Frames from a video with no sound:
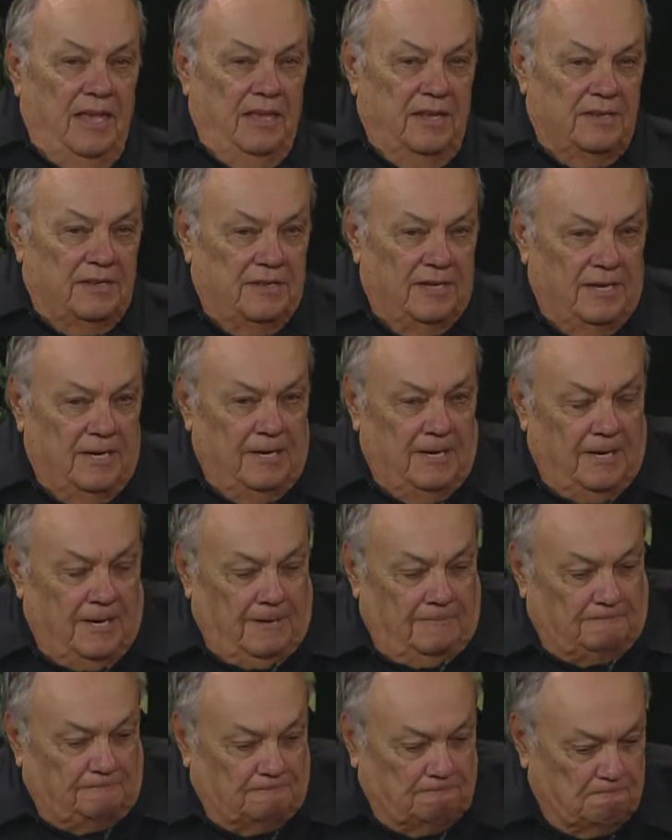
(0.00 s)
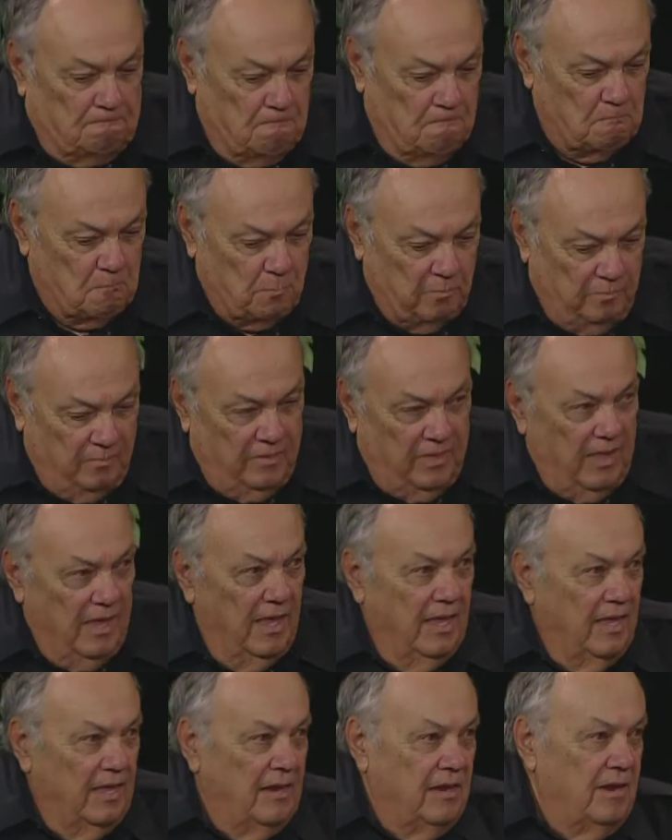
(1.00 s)
Said, it's
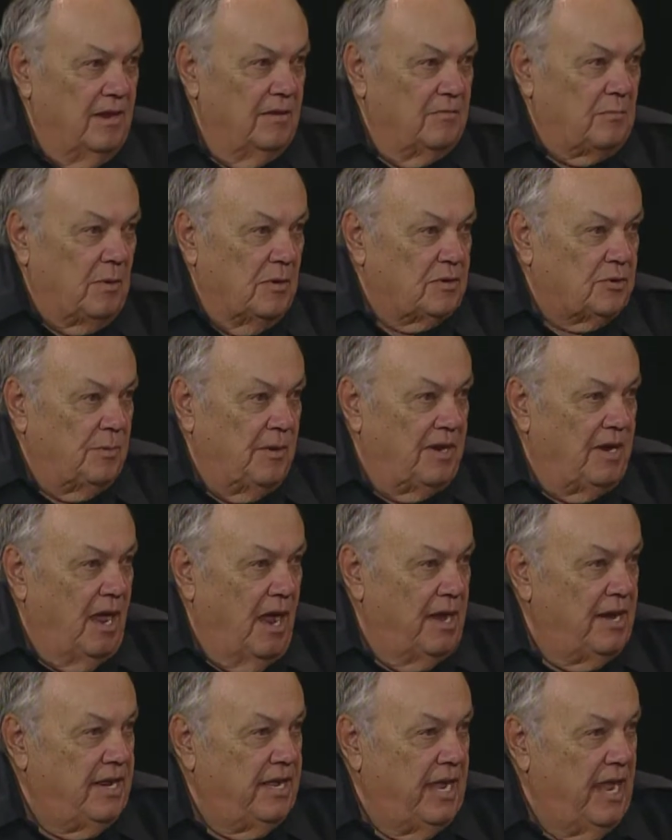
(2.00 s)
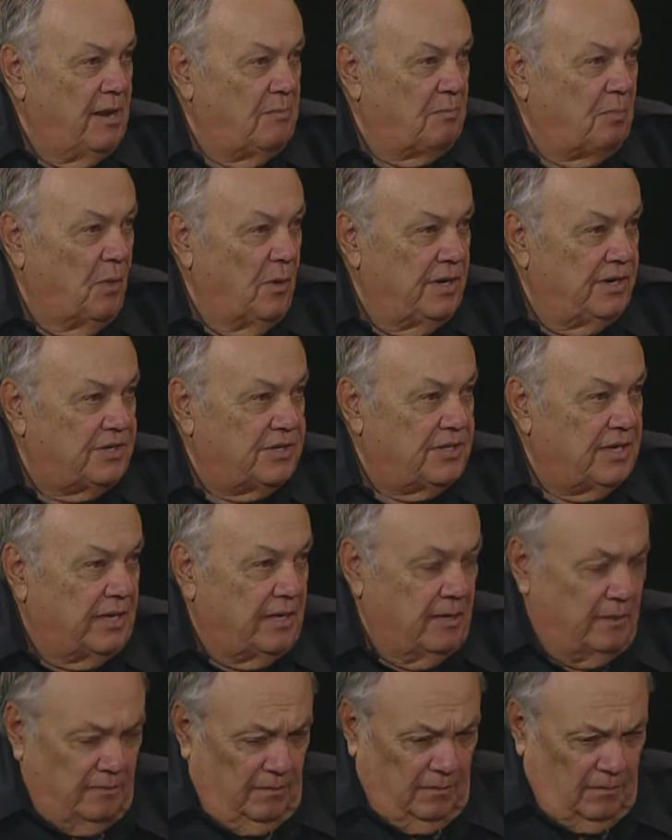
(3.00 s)
supposed to be 98.6.
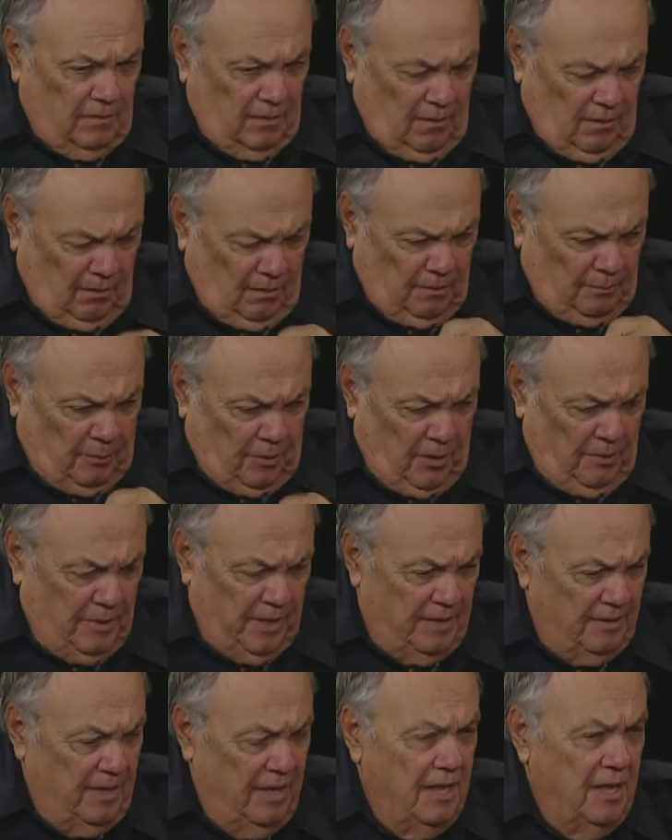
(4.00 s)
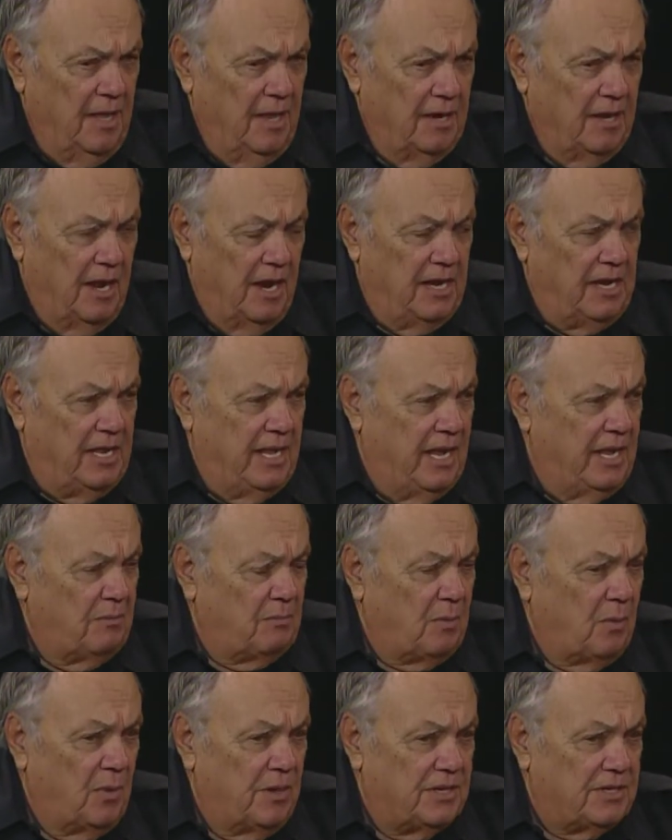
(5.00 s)
Pardon me,
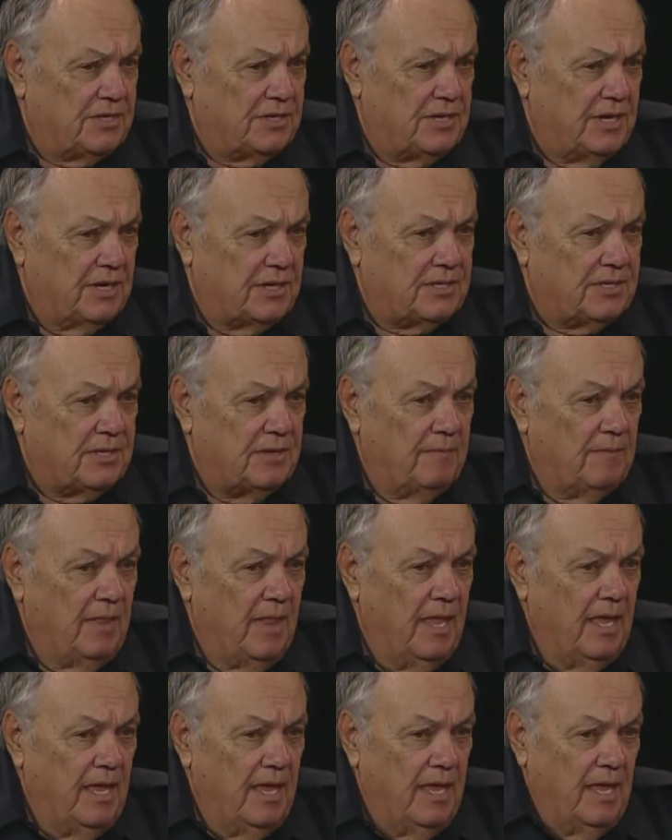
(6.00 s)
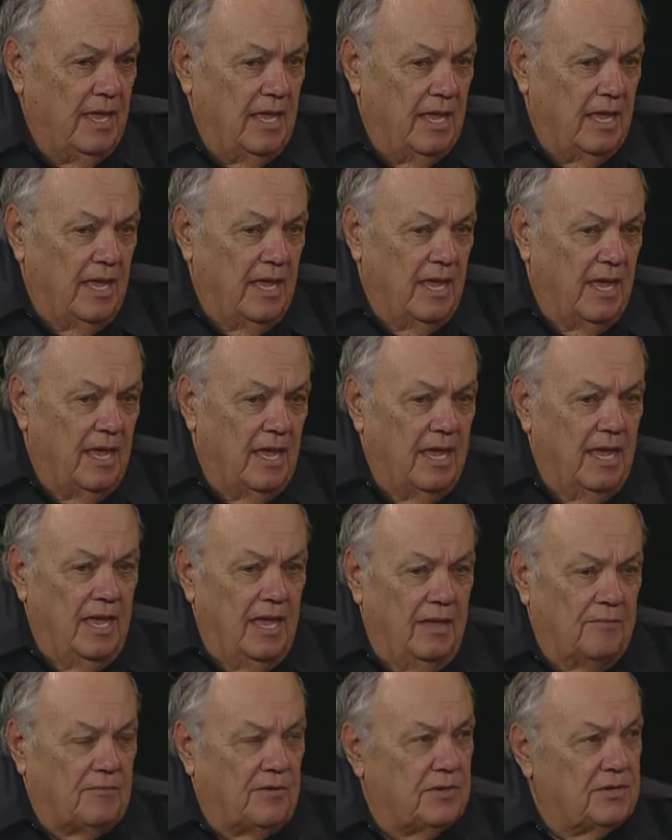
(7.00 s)
98.6.
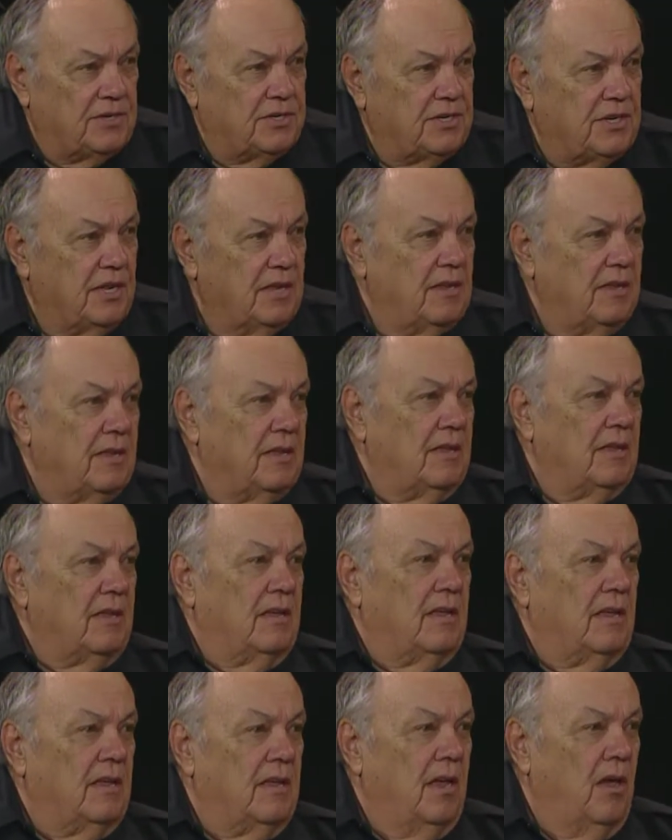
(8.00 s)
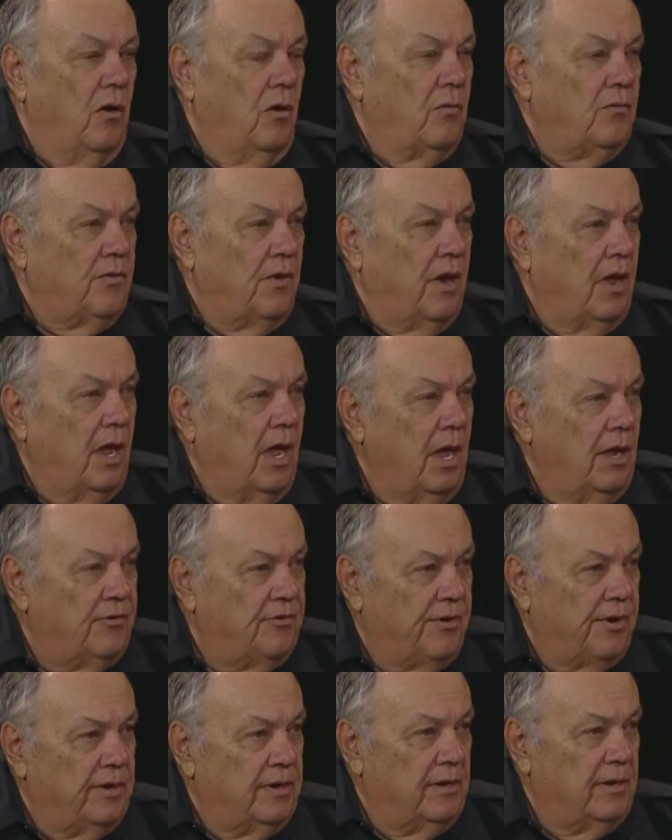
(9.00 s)
If it's over
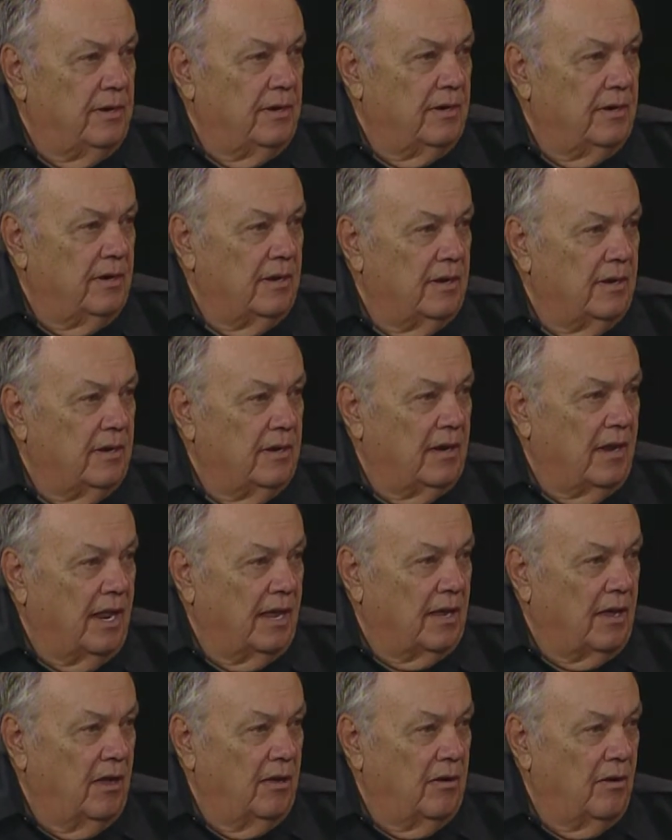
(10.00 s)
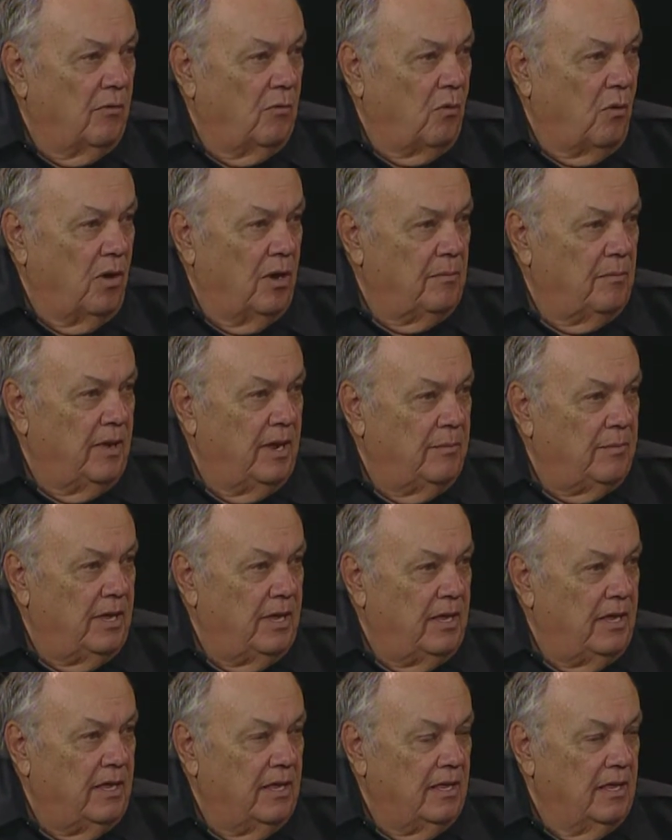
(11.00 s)
100, like 101 maybe,